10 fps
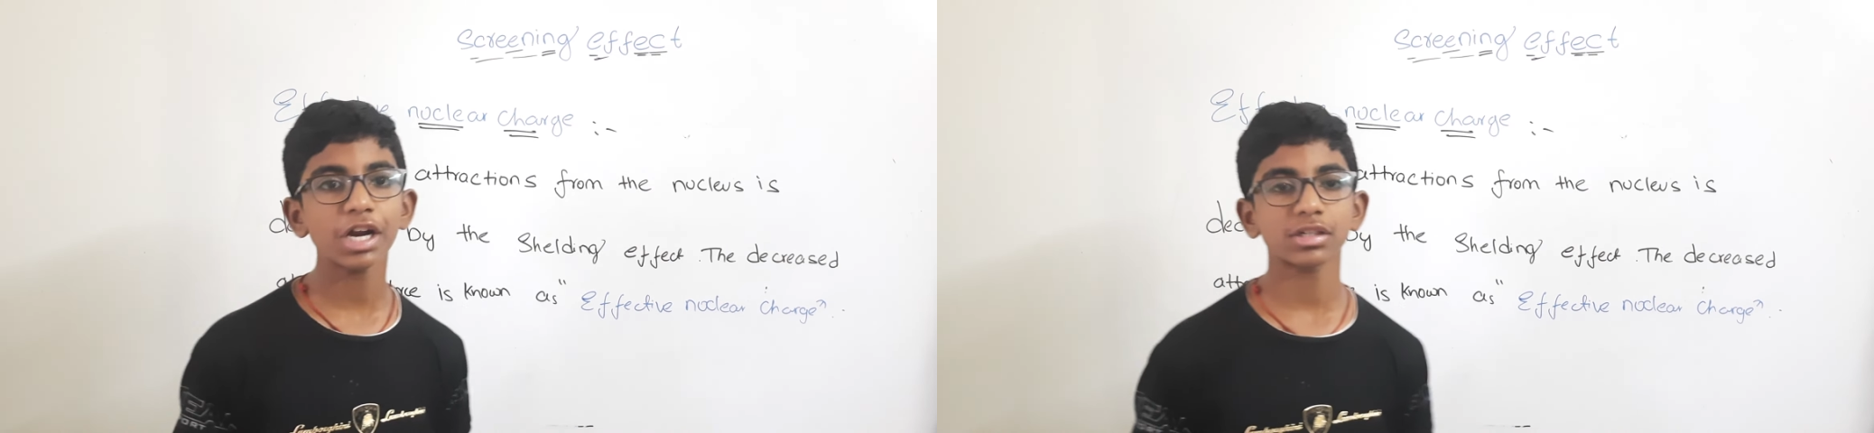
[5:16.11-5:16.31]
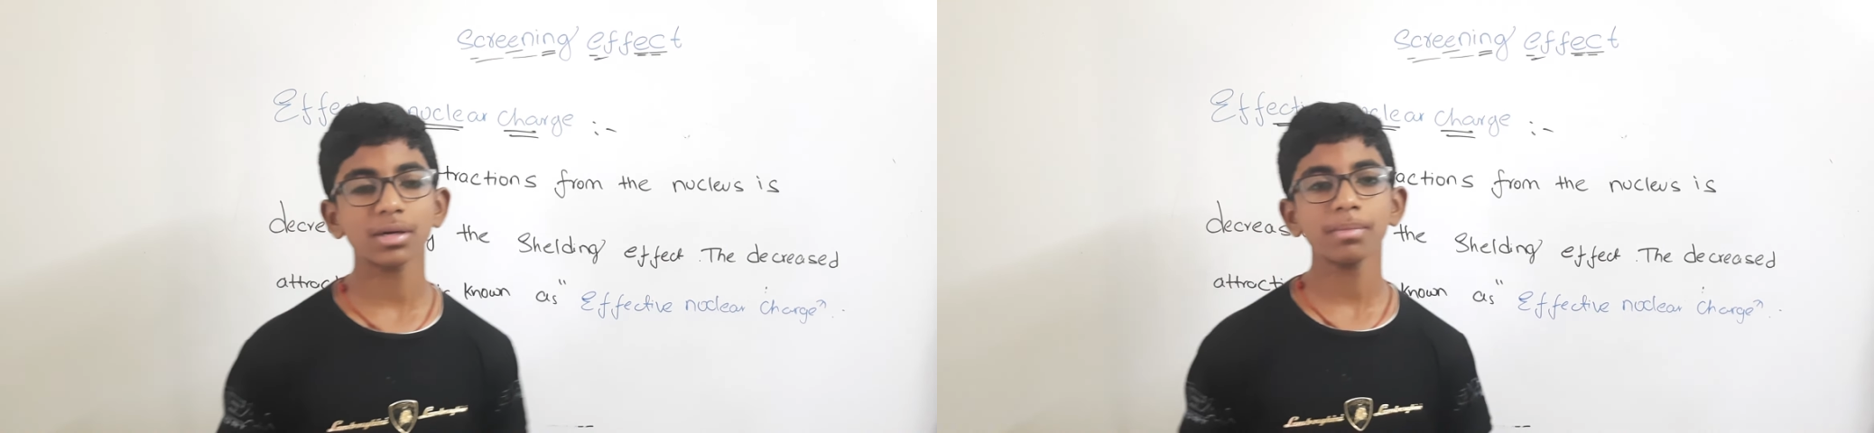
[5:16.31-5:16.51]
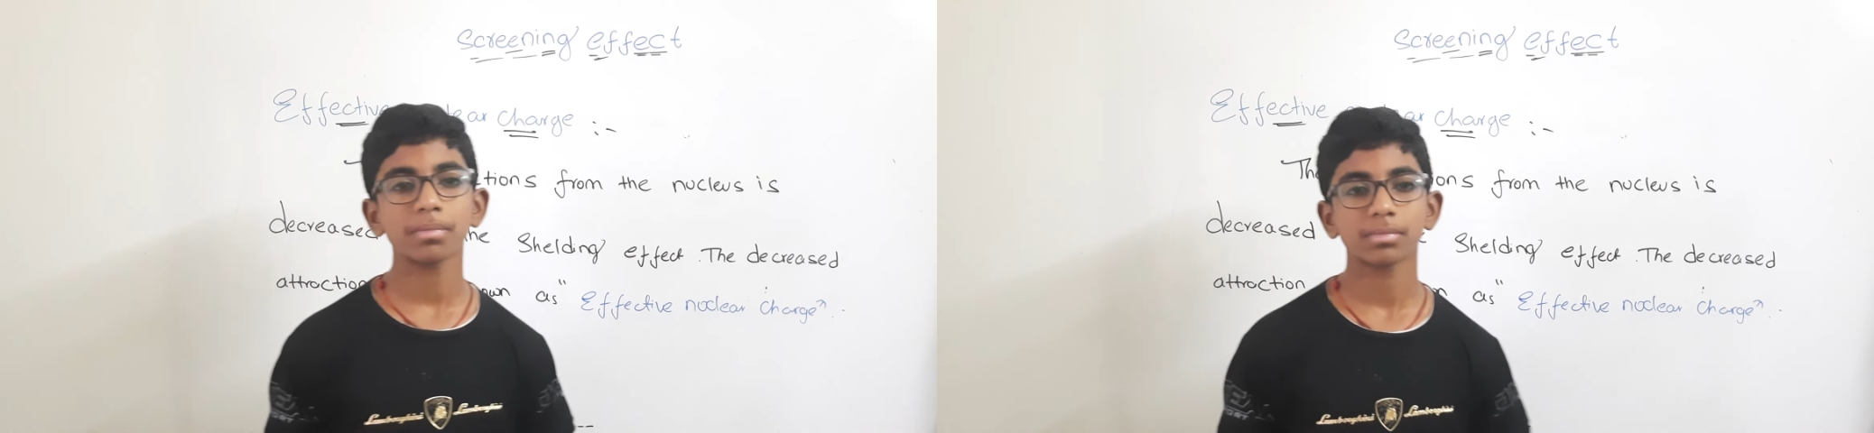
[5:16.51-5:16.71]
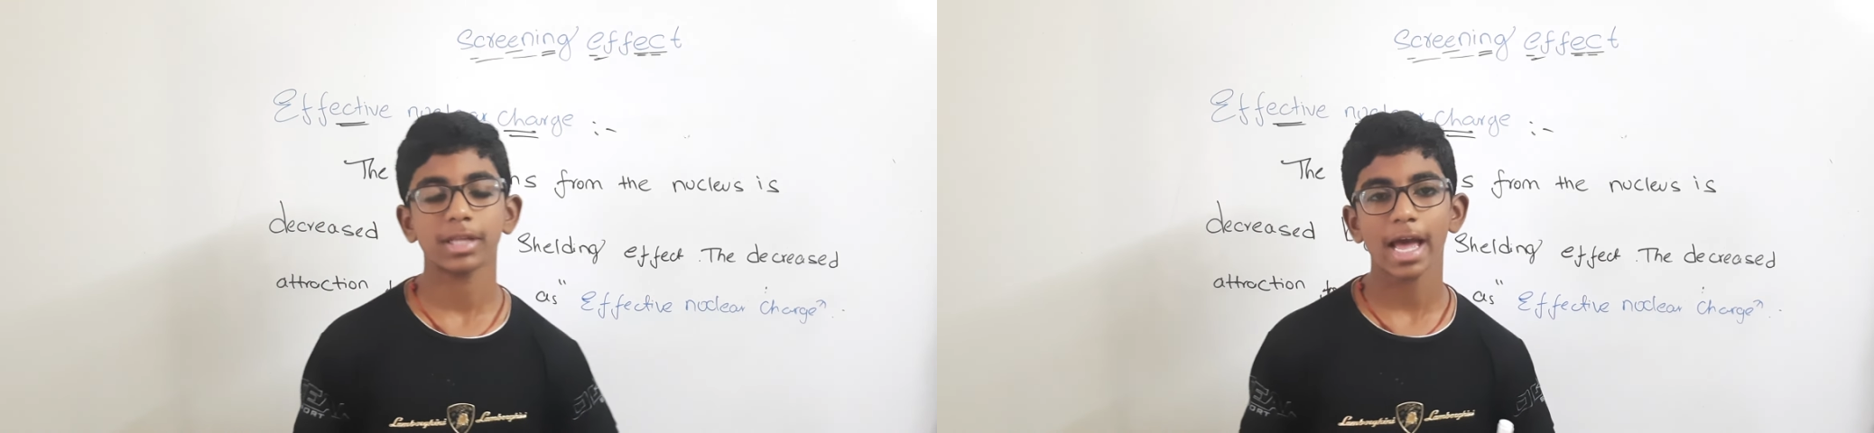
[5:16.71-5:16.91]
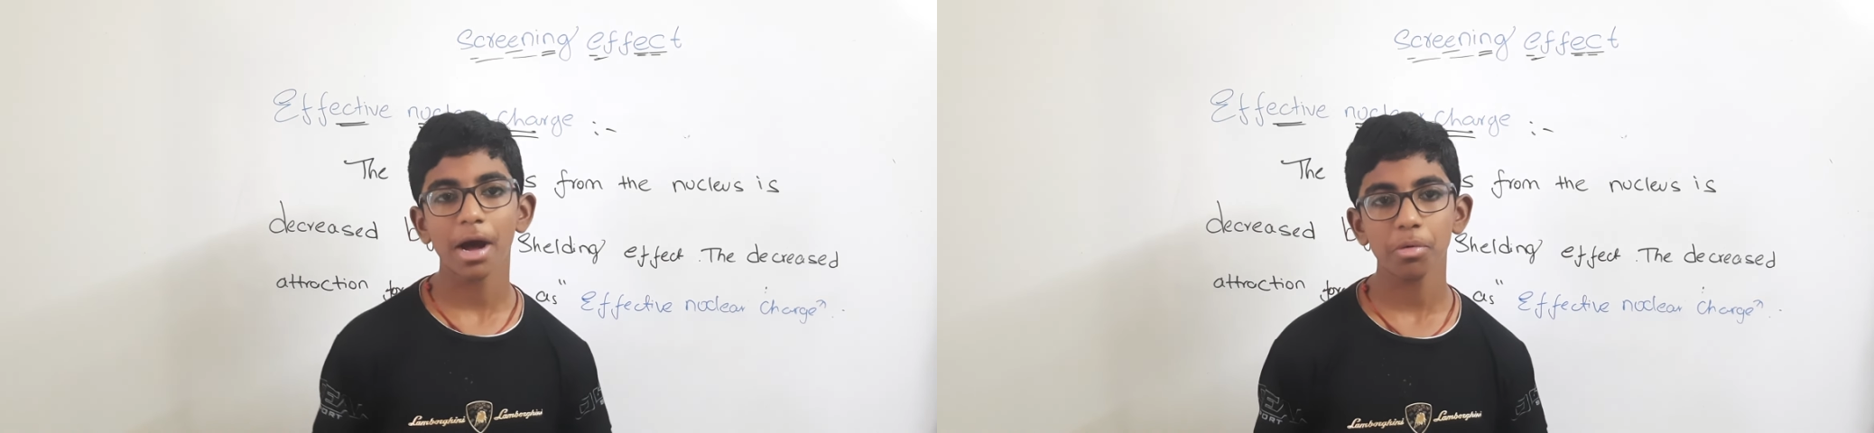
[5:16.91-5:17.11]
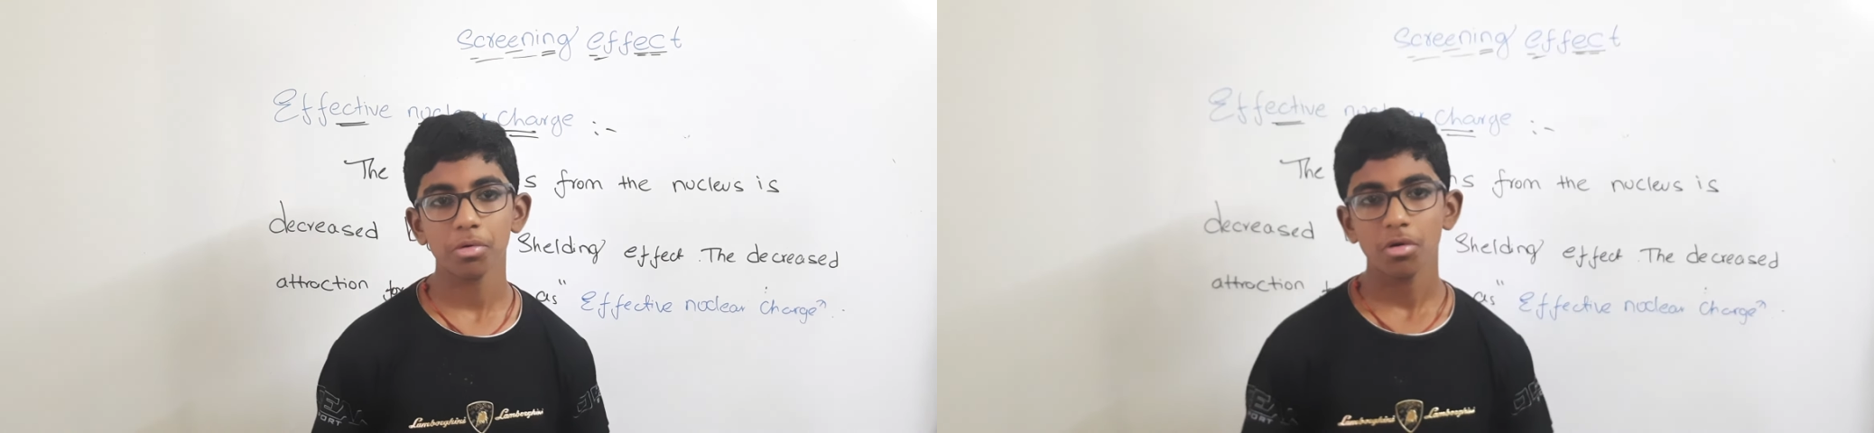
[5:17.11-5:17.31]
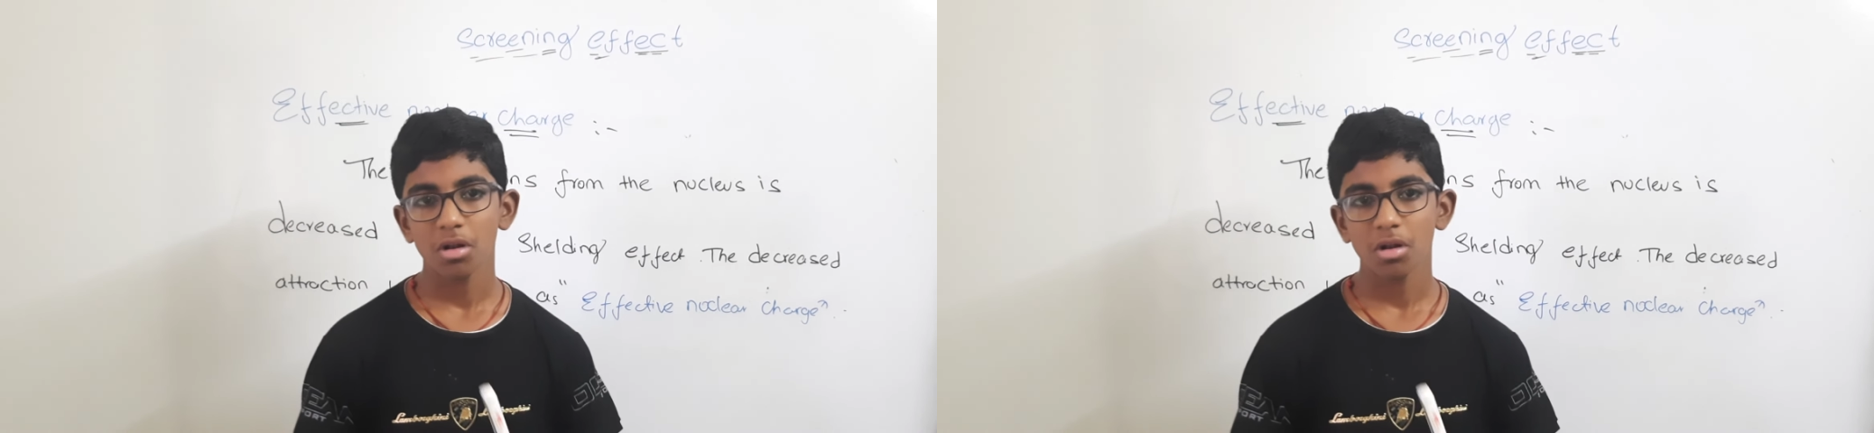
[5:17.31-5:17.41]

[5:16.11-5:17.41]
atom, they have